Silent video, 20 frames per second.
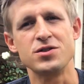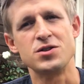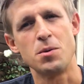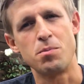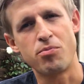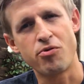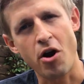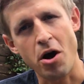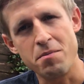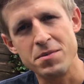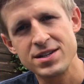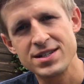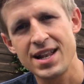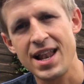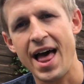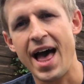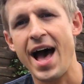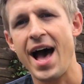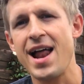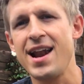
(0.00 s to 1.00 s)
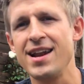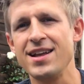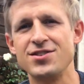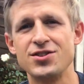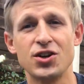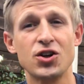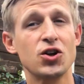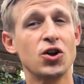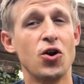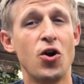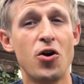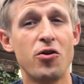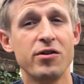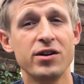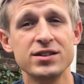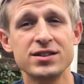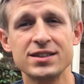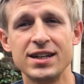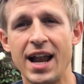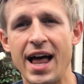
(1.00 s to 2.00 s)
It's a promised land. It's a
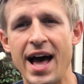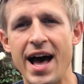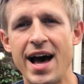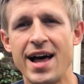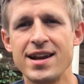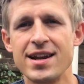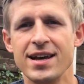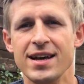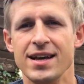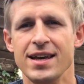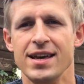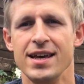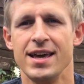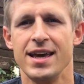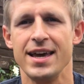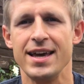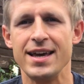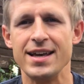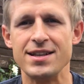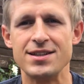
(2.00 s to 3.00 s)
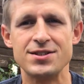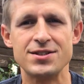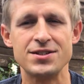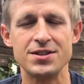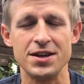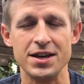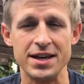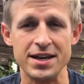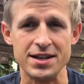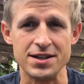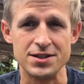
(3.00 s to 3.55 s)
glorious land. It's